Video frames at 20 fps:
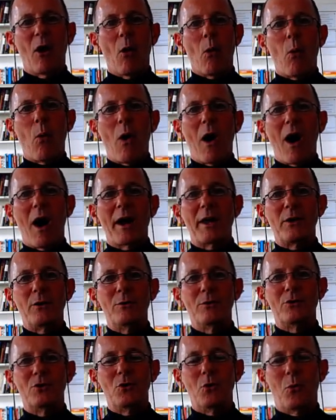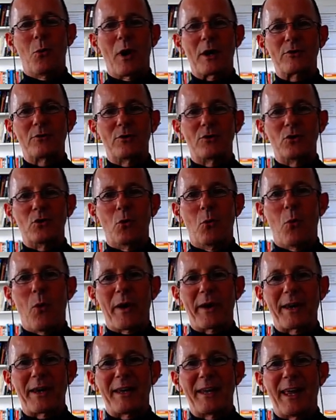why you do what you do,
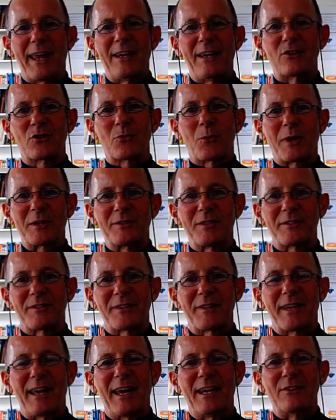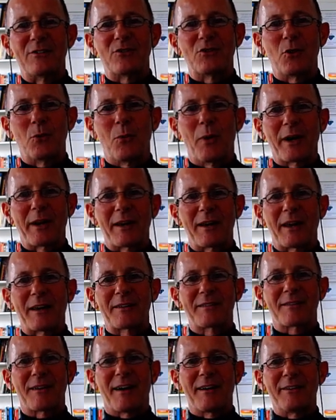what engages, what disengages you, what
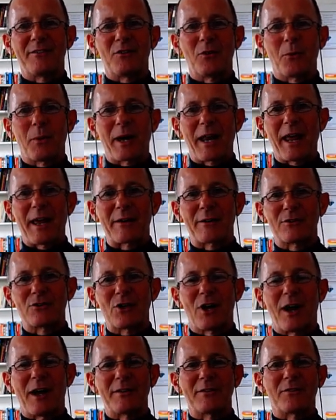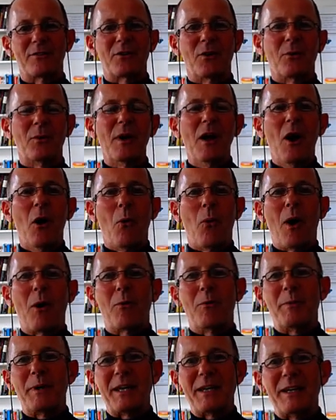excites you, what energizes you, what
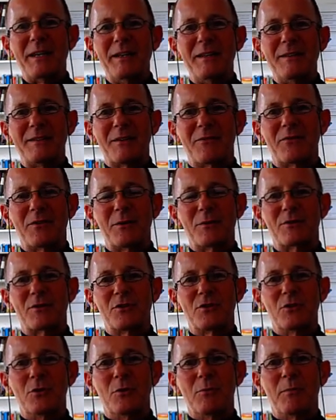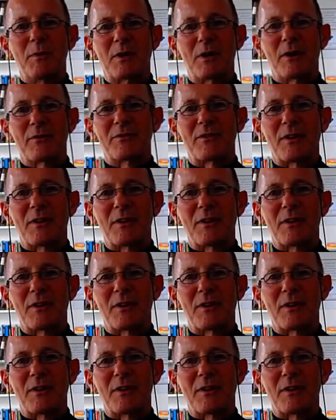would be easy for you to do because